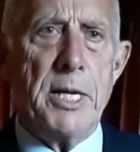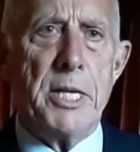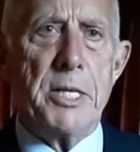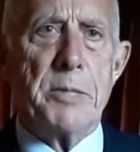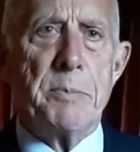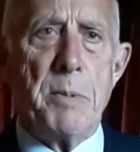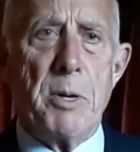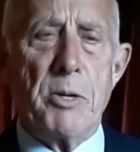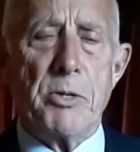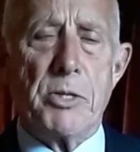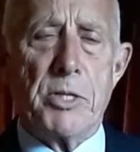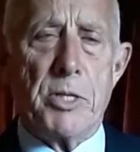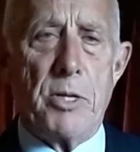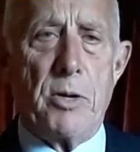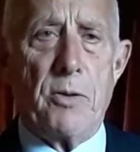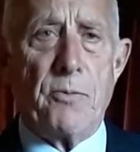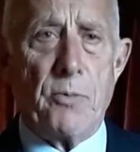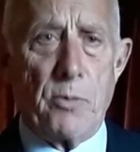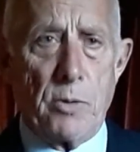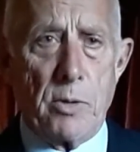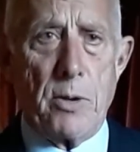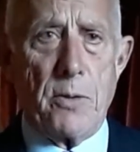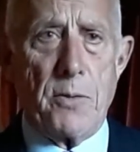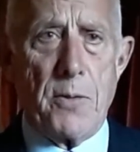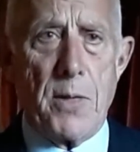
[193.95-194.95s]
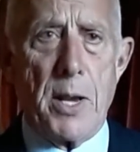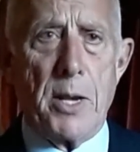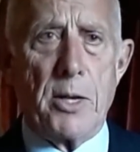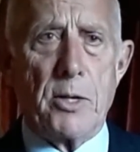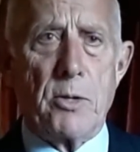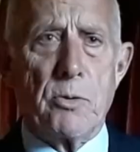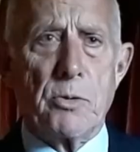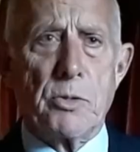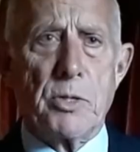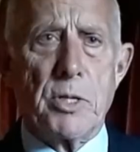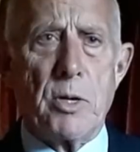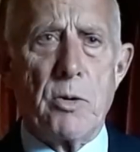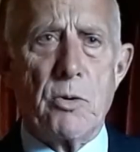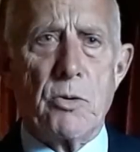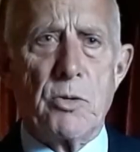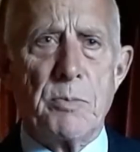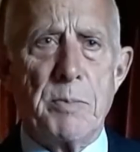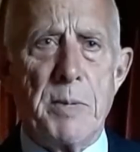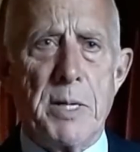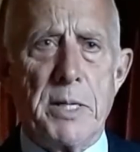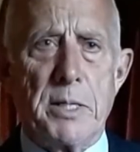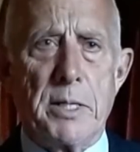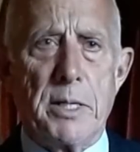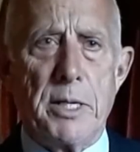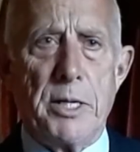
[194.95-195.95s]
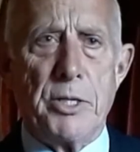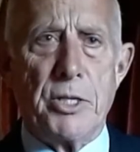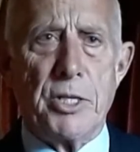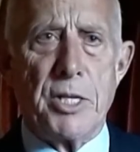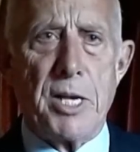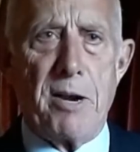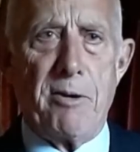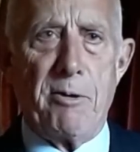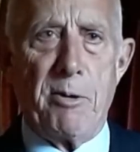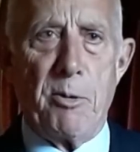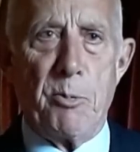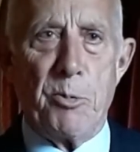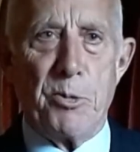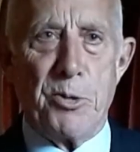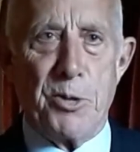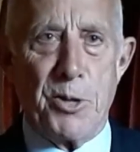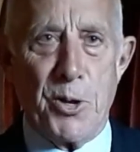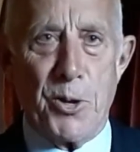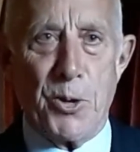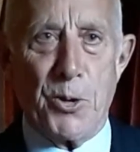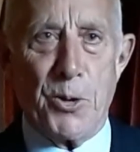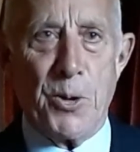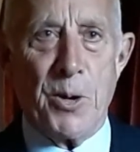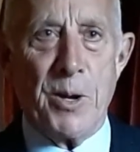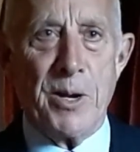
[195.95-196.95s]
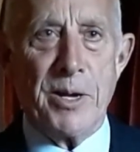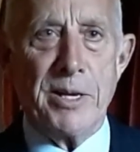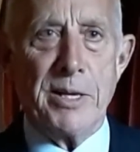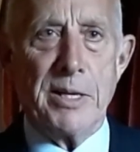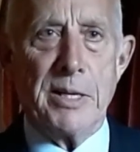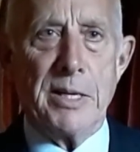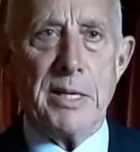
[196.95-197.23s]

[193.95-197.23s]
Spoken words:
It's most helpful, and then of course I'll automatically share it with you.